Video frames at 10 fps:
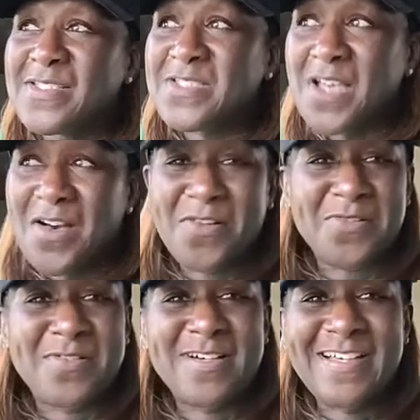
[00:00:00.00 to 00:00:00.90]

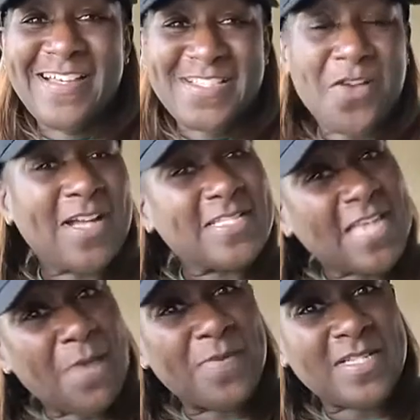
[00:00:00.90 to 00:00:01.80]
So our
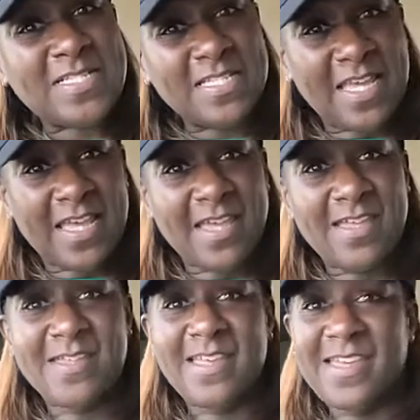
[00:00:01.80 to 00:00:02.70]
topic
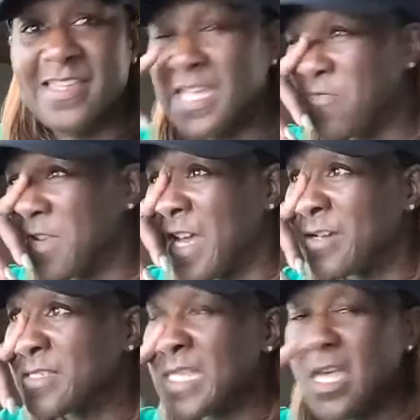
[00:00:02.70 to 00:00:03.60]
today, and again, we're not
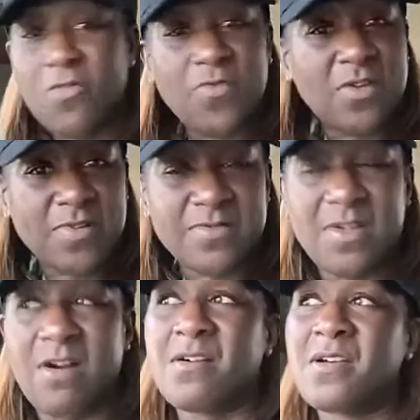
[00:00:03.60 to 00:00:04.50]
going to stay on real
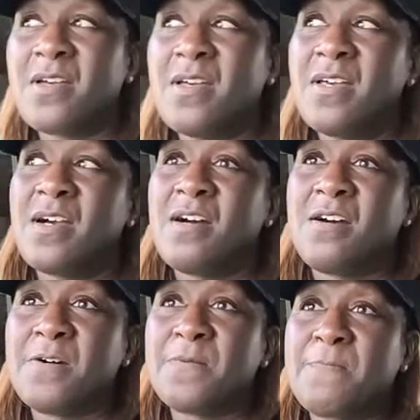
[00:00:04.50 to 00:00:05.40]
long.
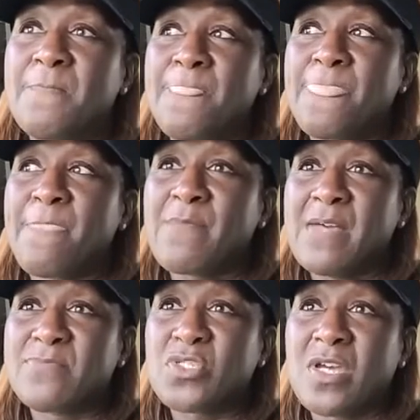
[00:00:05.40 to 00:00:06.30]

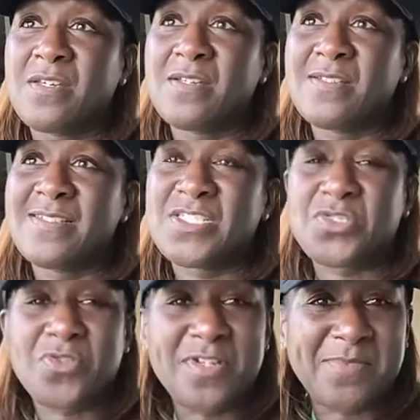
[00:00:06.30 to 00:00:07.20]
I'm trying to
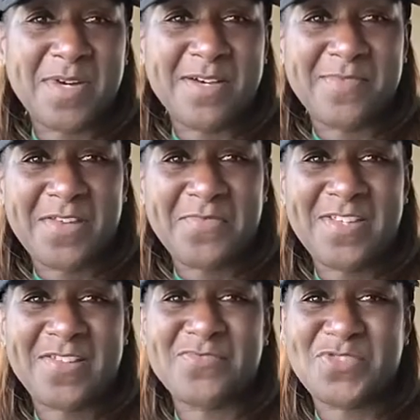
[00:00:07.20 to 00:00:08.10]
shorten them up. I don't
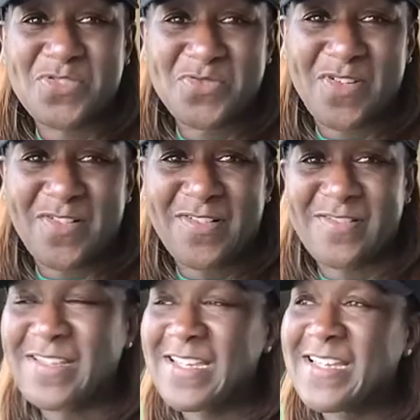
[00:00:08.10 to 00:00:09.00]
want to go too
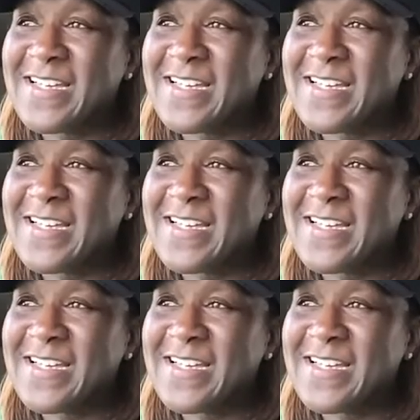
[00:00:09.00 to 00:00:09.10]
long